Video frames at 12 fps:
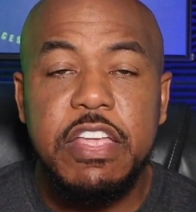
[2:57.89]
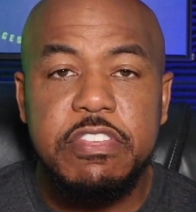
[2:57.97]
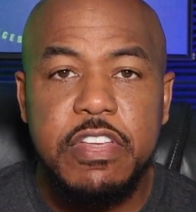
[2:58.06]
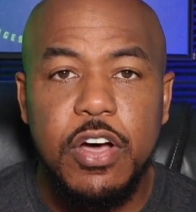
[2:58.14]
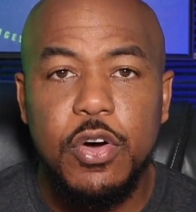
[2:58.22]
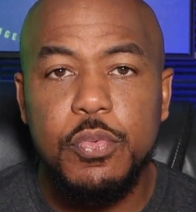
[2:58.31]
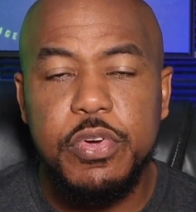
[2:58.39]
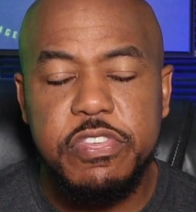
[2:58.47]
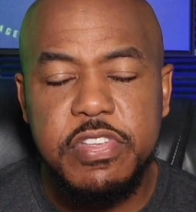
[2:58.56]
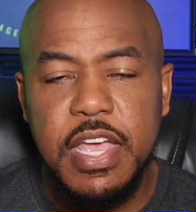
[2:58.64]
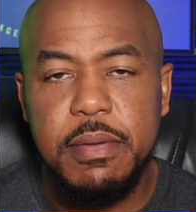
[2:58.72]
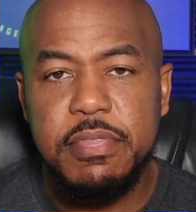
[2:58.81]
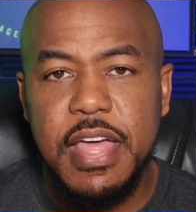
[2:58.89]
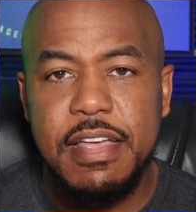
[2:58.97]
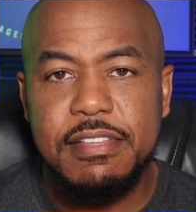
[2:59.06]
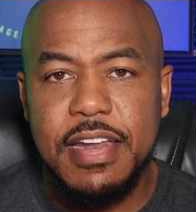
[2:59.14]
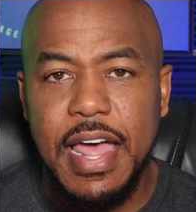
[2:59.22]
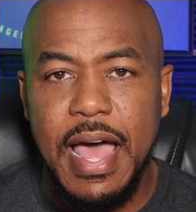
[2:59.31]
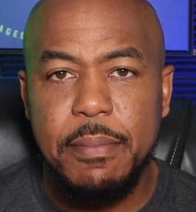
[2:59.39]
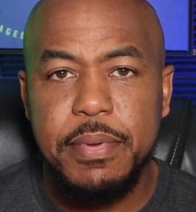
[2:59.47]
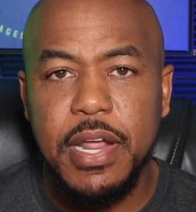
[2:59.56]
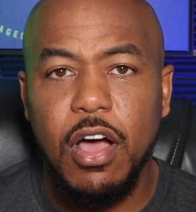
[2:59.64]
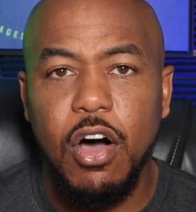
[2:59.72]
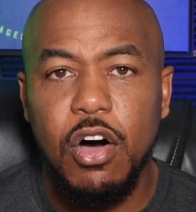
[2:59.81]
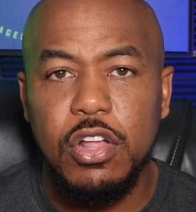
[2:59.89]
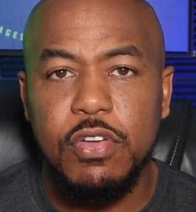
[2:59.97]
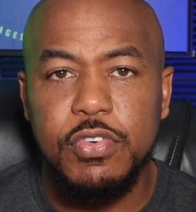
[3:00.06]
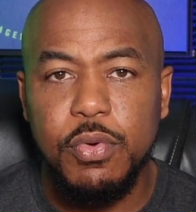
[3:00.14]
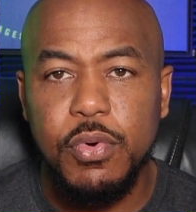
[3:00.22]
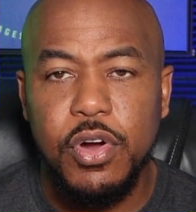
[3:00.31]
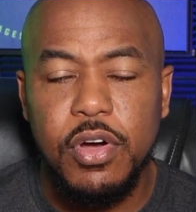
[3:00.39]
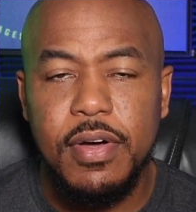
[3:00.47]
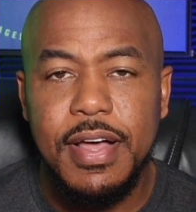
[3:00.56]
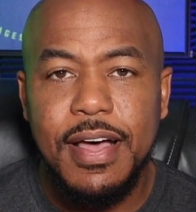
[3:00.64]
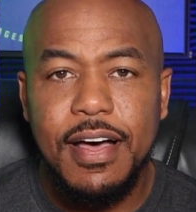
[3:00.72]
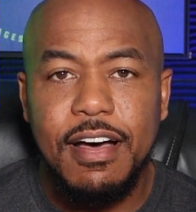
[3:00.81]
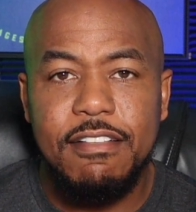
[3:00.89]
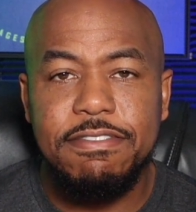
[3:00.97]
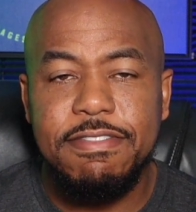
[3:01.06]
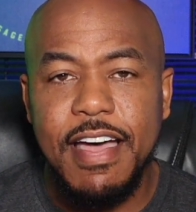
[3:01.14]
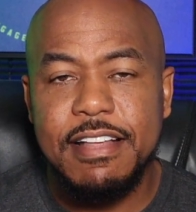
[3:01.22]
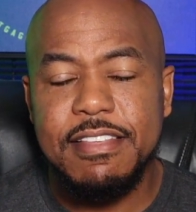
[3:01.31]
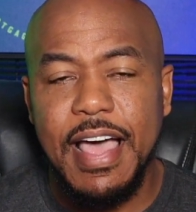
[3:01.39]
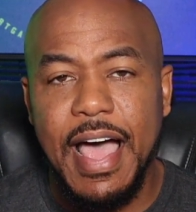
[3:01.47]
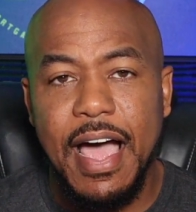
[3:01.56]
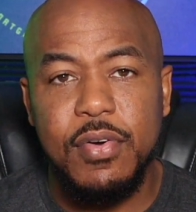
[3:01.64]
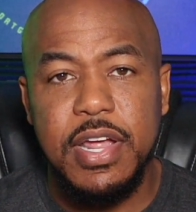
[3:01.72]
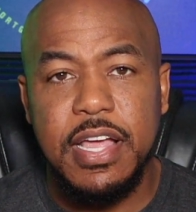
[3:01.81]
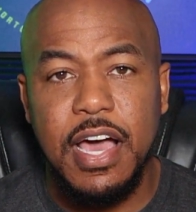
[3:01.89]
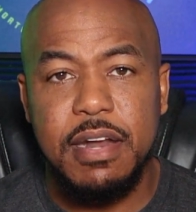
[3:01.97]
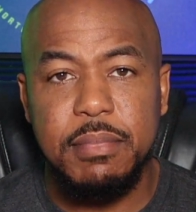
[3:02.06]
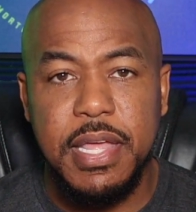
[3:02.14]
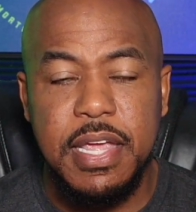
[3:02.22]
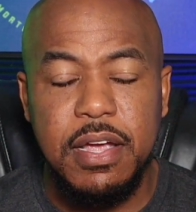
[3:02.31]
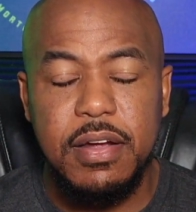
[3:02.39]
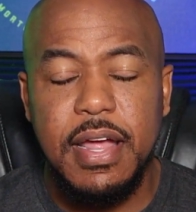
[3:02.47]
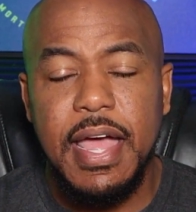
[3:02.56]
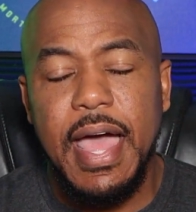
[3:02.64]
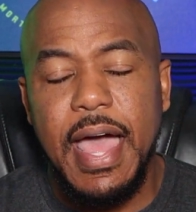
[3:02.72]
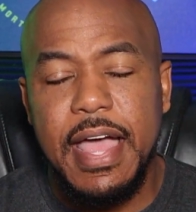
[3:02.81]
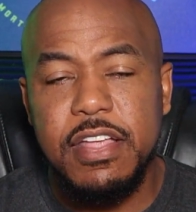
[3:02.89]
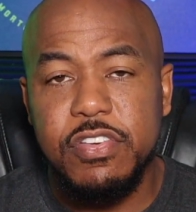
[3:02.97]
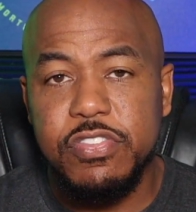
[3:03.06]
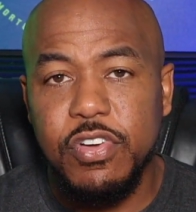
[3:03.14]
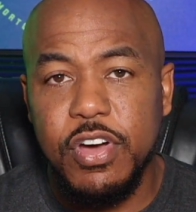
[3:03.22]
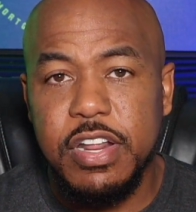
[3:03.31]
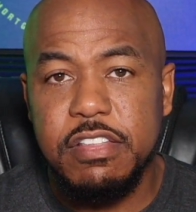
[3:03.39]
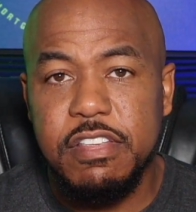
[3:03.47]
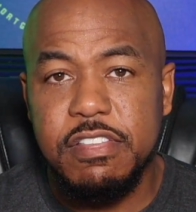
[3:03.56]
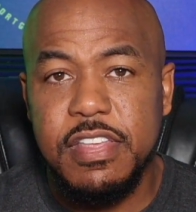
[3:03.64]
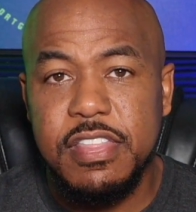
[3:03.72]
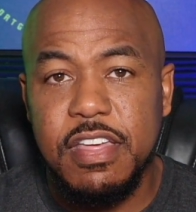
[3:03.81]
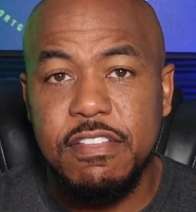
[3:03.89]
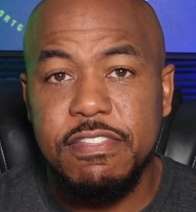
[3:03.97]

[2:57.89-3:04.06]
So we're seeing things that are happening all over the world affect our economy here, and you're starting to see the